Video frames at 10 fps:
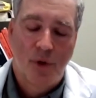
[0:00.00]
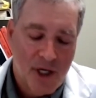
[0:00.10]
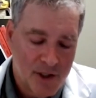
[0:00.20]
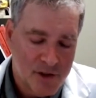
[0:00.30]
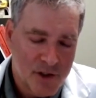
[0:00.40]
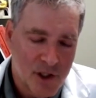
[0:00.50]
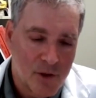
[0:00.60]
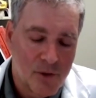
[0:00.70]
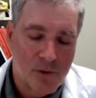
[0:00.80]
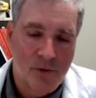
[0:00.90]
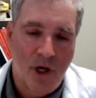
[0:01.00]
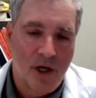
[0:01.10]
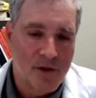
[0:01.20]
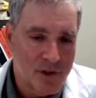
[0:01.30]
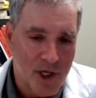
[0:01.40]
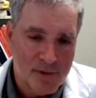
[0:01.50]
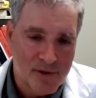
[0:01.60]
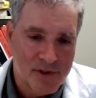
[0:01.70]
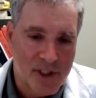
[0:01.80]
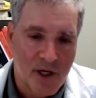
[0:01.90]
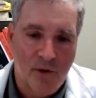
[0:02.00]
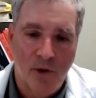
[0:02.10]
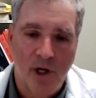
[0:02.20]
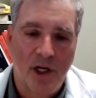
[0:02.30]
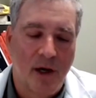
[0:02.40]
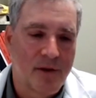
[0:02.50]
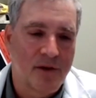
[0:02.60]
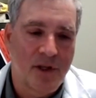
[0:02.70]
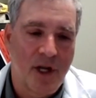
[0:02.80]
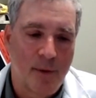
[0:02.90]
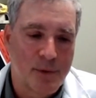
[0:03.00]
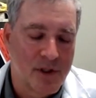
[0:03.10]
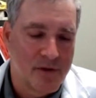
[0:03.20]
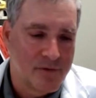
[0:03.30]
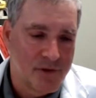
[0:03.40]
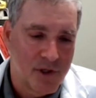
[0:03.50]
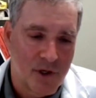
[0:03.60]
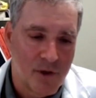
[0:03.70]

prednisone, other types of steroid, other types of,